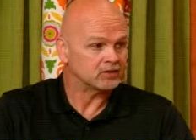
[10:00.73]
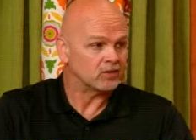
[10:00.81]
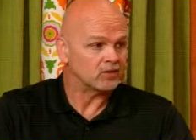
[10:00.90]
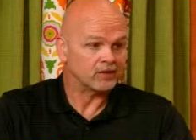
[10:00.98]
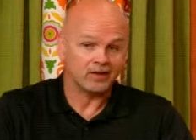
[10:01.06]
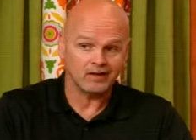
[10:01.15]
You
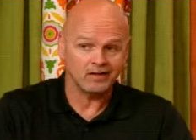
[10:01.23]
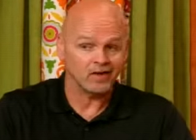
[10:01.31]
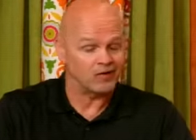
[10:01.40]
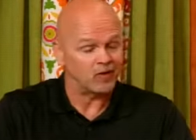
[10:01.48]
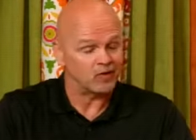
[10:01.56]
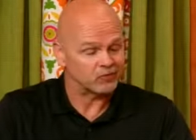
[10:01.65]
know, it, I,
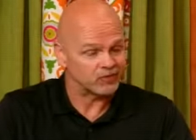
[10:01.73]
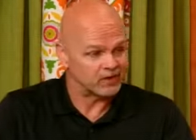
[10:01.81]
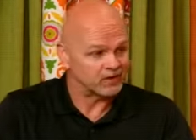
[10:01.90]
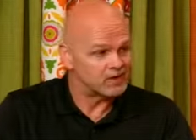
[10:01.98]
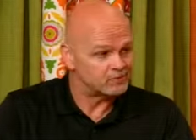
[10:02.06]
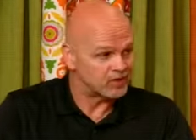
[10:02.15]
don't, I don't think
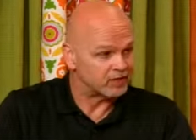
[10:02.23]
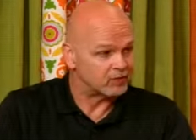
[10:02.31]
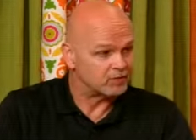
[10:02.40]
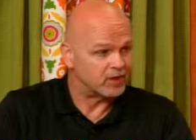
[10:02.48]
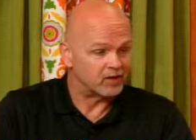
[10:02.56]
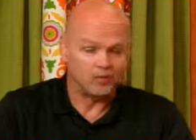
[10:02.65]
it keeps every
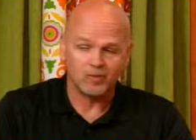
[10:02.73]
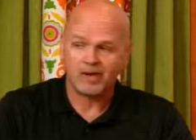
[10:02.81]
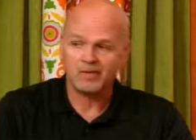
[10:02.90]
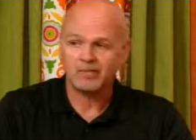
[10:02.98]
bug away,